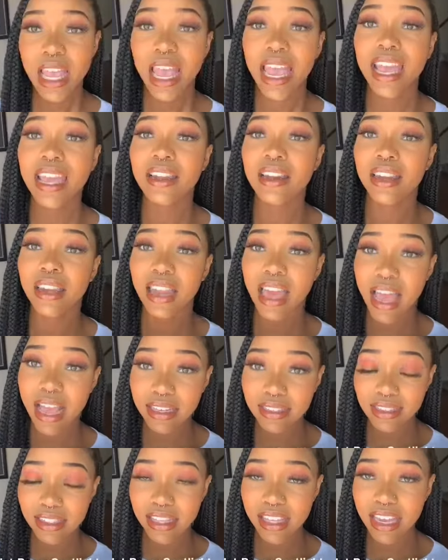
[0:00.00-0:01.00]
And
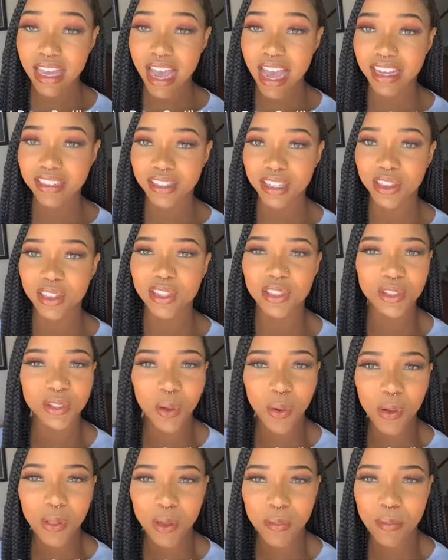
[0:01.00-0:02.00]
lastly, I did the
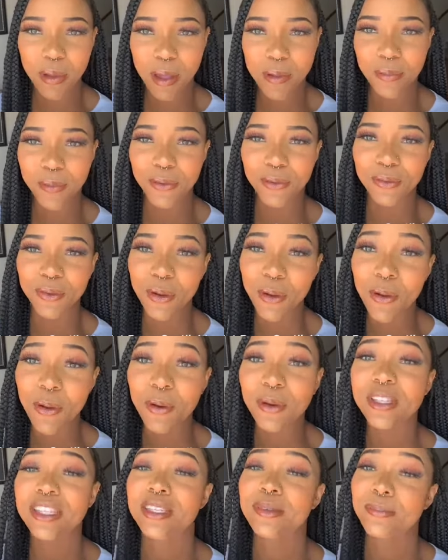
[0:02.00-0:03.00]
toilet paper
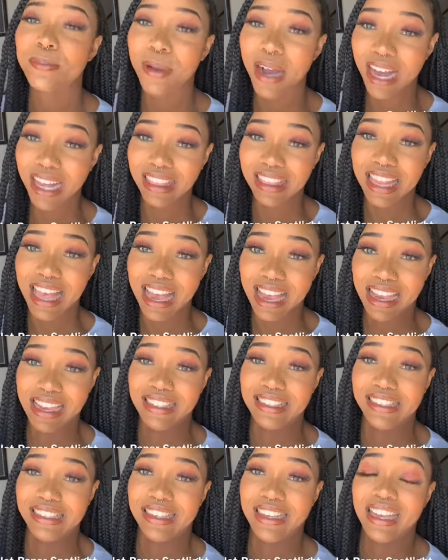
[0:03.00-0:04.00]
roll
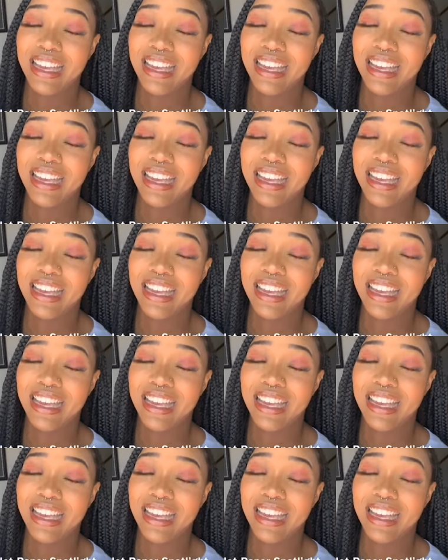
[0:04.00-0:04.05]
spotlight.